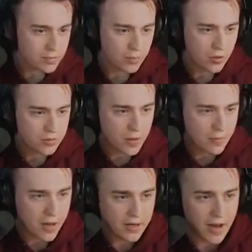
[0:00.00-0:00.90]
blows my
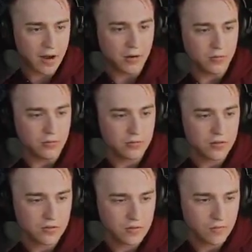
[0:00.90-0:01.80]
mind how
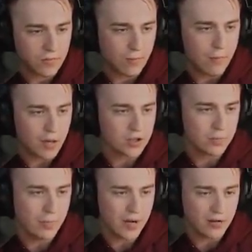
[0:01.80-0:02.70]
much
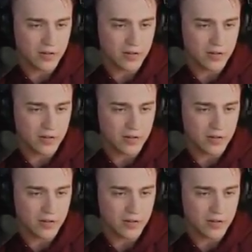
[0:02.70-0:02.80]
better the